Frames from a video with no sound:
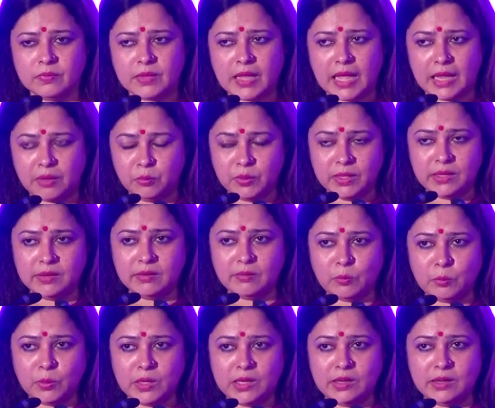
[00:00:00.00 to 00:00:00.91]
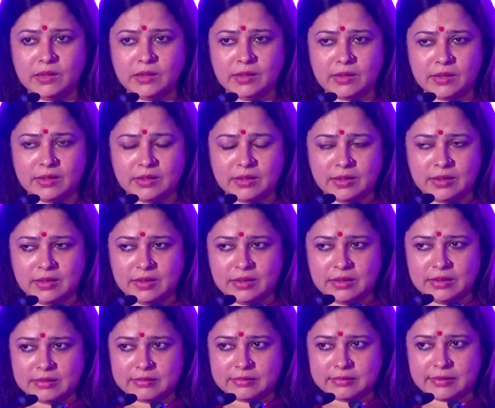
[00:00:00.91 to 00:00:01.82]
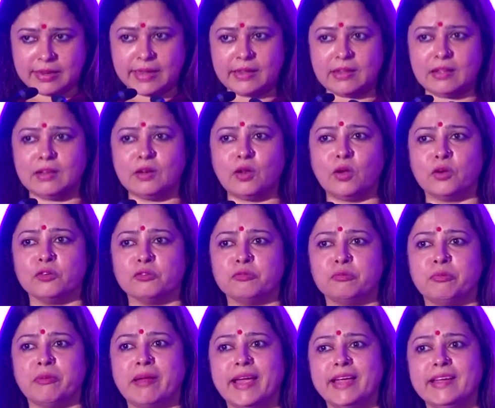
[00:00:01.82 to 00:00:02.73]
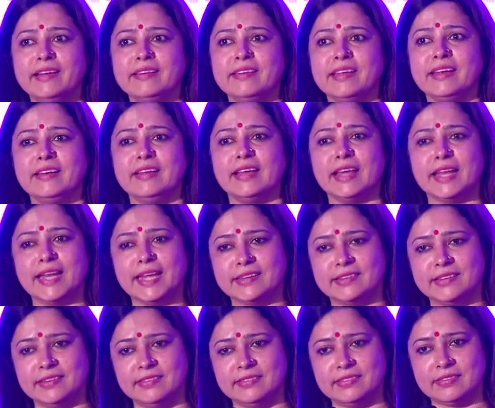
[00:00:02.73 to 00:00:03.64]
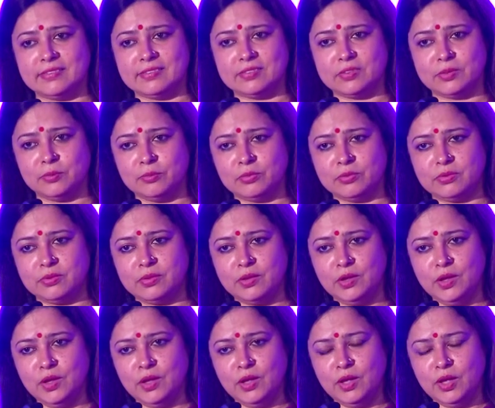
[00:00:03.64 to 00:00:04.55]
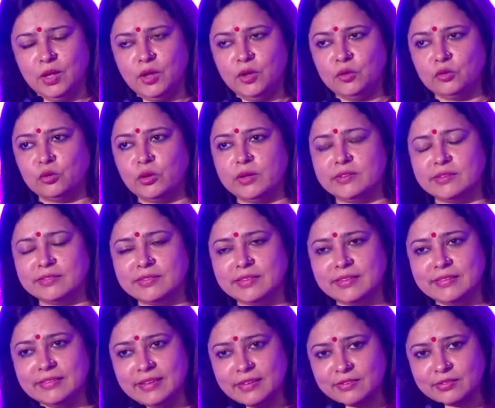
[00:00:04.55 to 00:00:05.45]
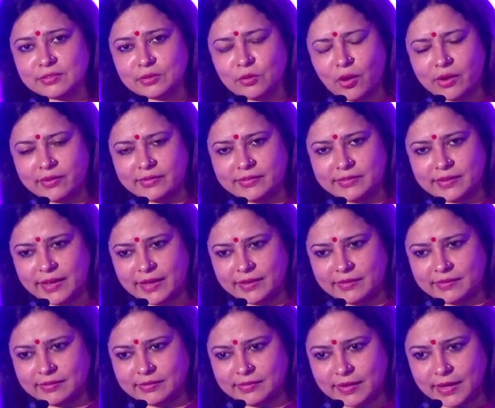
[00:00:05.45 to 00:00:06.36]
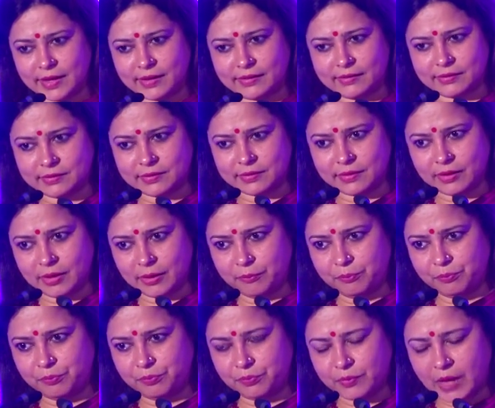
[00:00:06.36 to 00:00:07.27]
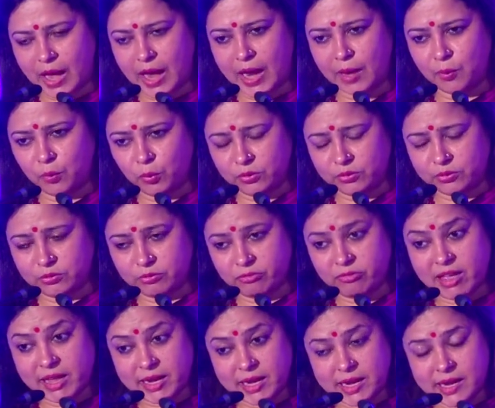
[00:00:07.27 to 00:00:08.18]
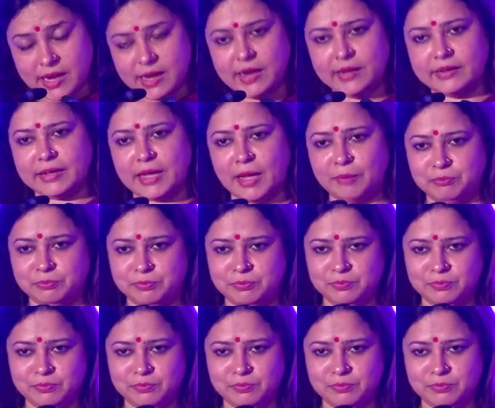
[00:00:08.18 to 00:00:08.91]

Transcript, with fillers: And we, we take a lot of pride in correcting systems. So it is in this context that uh, I was very hit up